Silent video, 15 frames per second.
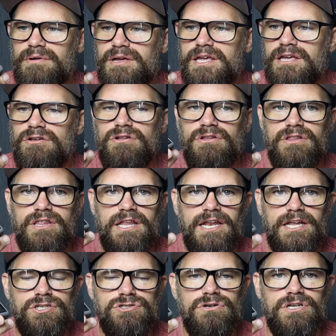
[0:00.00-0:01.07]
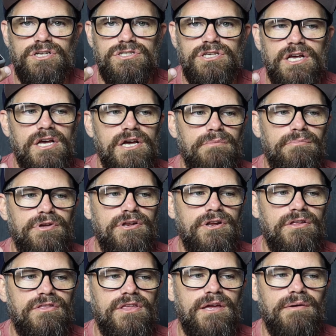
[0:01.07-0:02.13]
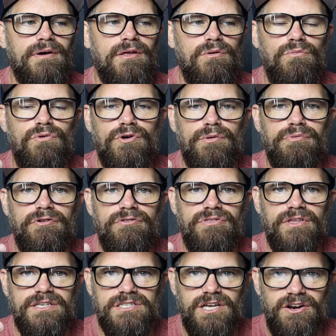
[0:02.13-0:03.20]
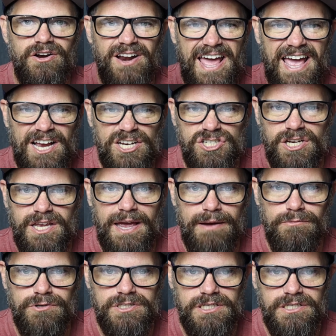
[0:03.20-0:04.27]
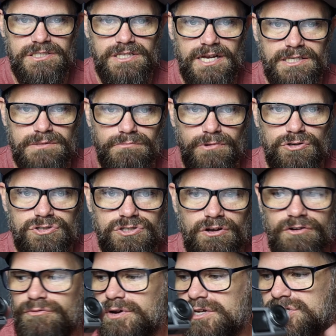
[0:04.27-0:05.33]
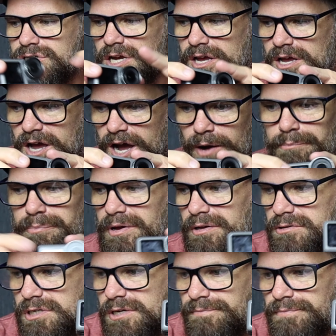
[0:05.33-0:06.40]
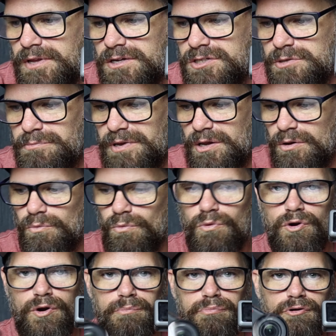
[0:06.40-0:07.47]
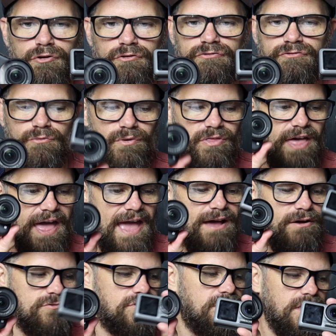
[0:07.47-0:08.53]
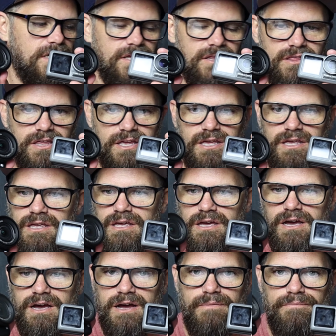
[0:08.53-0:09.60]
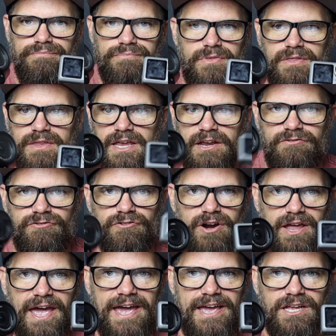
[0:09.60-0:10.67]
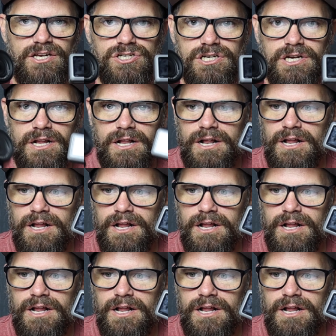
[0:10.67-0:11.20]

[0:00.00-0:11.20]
kill the electronics? But you don't think about the waterproof things. And on action cameras these days, most of which are built to be waterproof without the need for a cage,